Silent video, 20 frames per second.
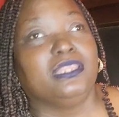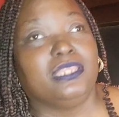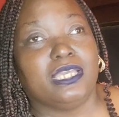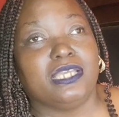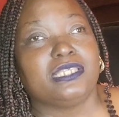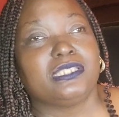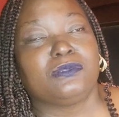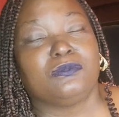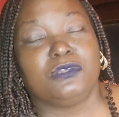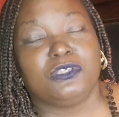
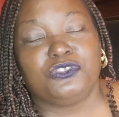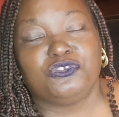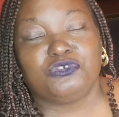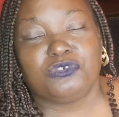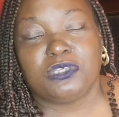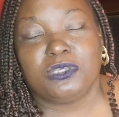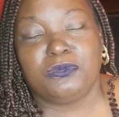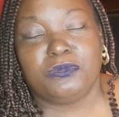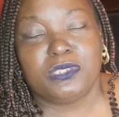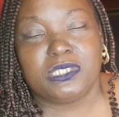That's what
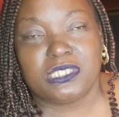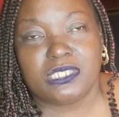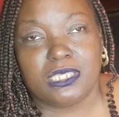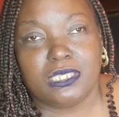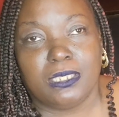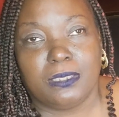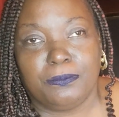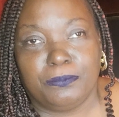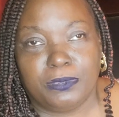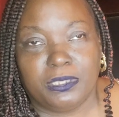Drake was
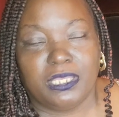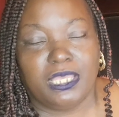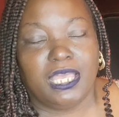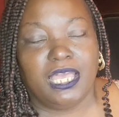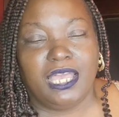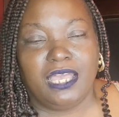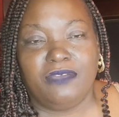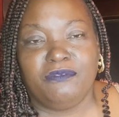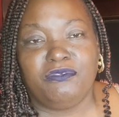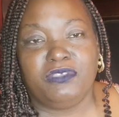saying. But
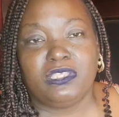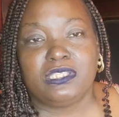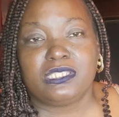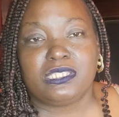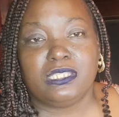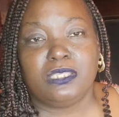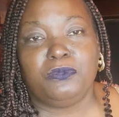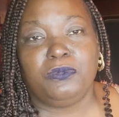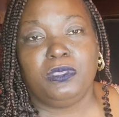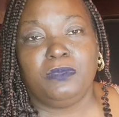
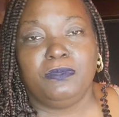obviously,